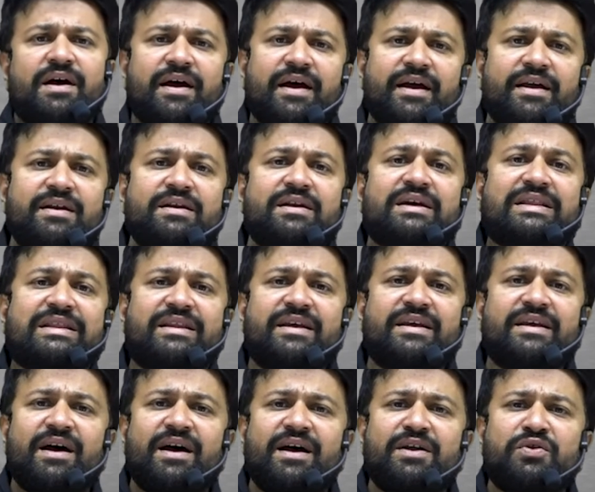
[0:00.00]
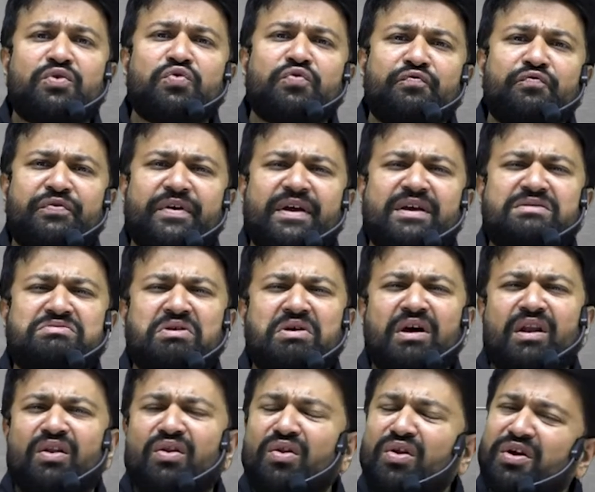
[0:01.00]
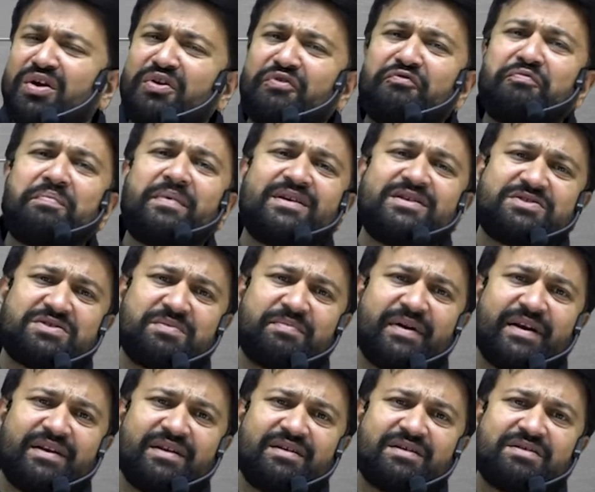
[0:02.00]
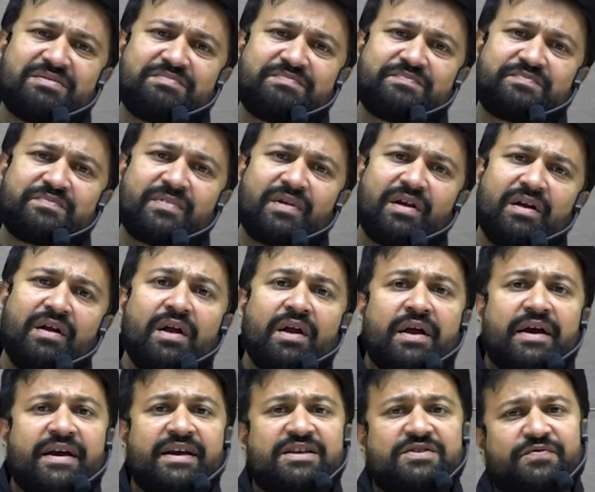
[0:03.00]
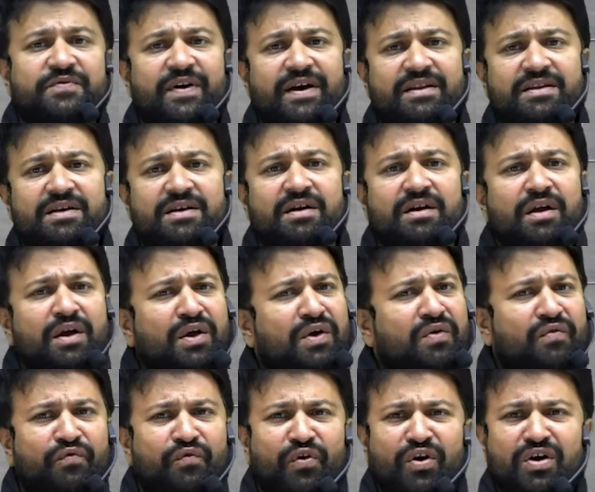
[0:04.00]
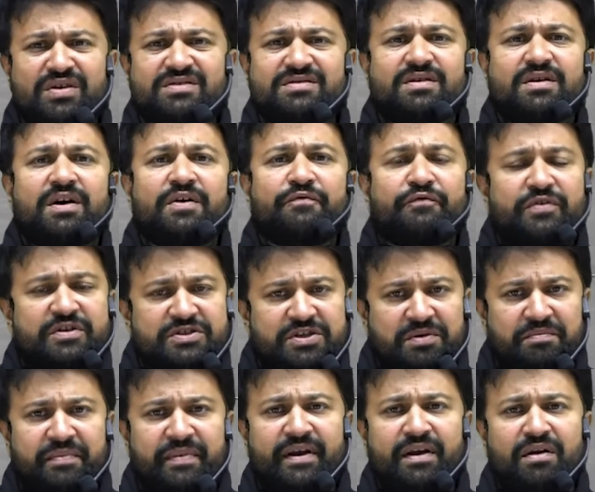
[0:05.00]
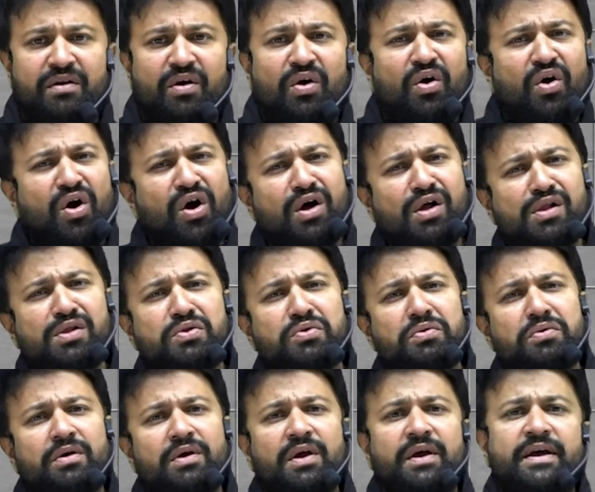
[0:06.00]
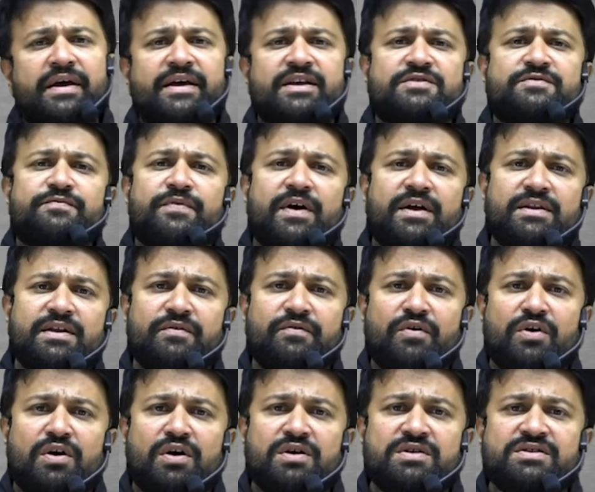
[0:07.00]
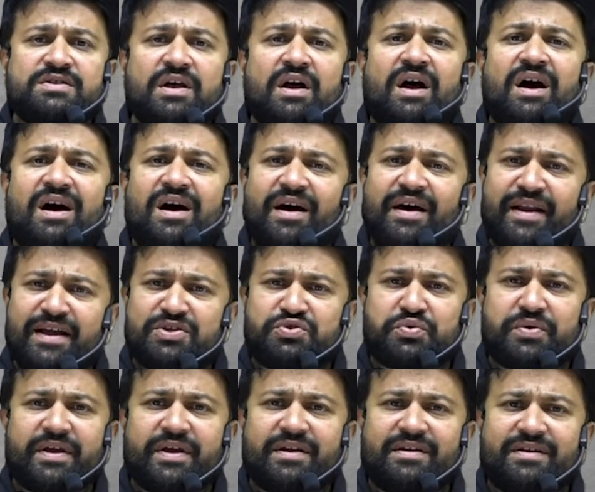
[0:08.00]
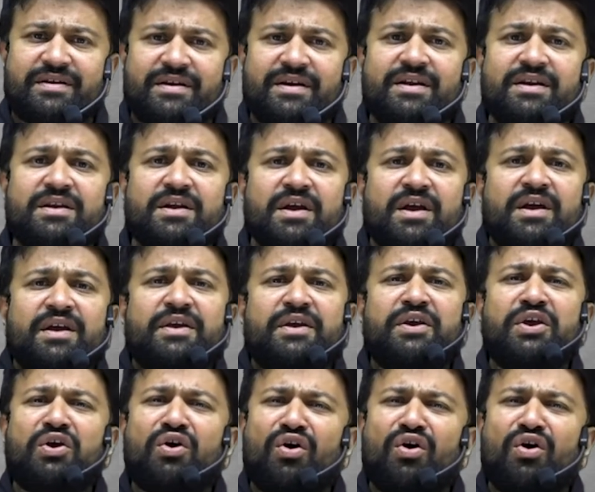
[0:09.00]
and they had to face a lot of pressure, my dear. His father was a fisherman. Although his father was uneducated, he